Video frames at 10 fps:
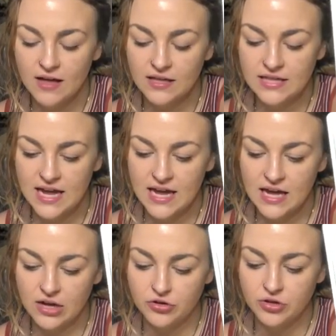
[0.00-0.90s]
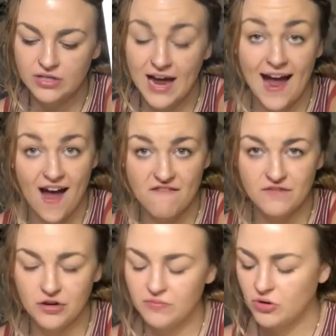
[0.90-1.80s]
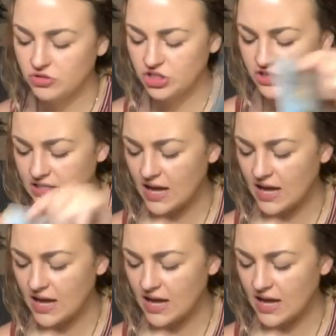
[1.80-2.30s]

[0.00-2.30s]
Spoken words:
they couldn't have their emotions.